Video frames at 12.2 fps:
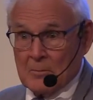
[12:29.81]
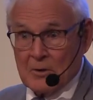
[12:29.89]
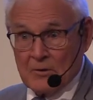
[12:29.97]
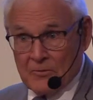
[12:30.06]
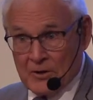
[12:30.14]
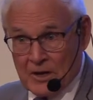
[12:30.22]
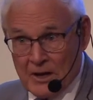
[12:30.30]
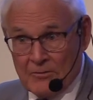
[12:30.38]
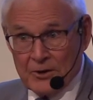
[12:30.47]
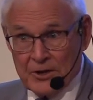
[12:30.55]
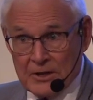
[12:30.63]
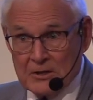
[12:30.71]
But if the
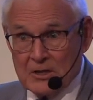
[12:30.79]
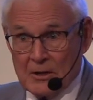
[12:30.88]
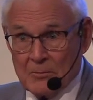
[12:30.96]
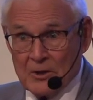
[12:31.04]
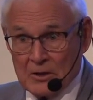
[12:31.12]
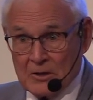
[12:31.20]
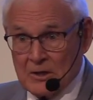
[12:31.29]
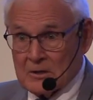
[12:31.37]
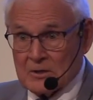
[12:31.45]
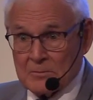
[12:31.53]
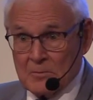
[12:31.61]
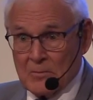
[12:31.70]
devil does something and
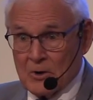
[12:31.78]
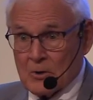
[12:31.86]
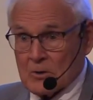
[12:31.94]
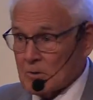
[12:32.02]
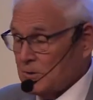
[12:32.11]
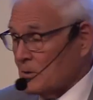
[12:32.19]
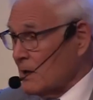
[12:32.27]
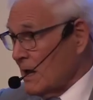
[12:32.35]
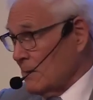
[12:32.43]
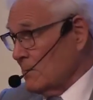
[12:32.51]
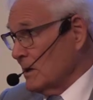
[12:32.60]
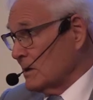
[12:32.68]
does a miracle, you
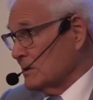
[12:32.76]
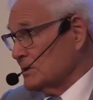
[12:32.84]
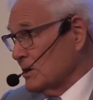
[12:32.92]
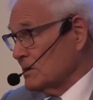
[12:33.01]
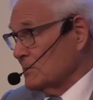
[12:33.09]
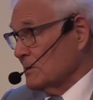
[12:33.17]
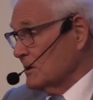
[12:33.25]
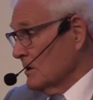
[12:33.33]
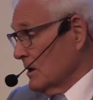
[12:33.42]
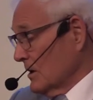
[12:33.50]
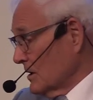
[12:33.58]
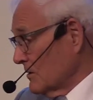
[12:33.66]
can't make a judgment
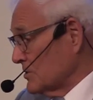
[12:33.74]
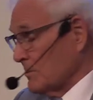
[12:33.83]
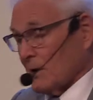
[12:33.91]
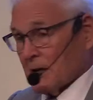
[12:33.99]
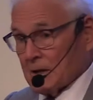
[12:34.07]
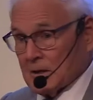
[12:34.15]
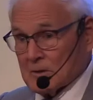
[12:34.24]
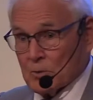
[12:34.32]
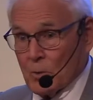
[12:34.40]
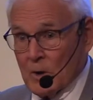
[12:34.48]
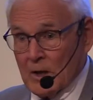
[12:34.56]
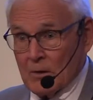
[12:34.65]
if somebody gets
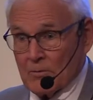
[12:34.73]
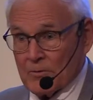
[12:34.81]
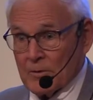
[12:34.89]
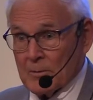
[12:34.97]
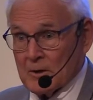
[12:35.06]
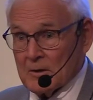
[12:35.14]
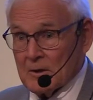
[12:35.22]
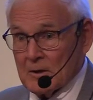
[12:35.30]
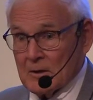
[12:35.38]
well from it.